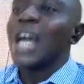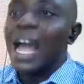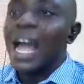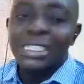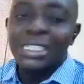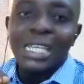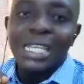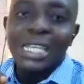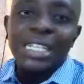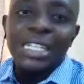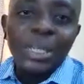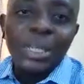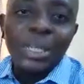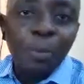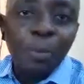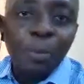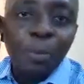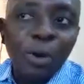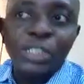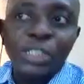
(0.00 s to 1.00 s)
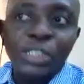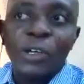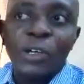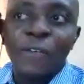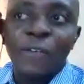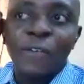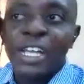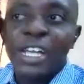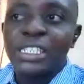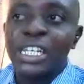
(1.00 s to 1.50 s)
are the starting point
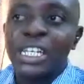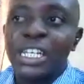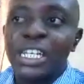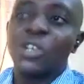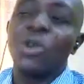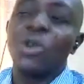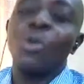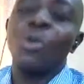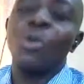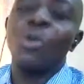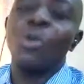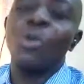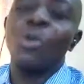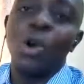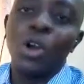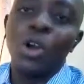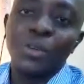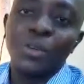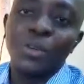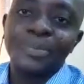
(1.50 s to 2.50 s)
of extension work.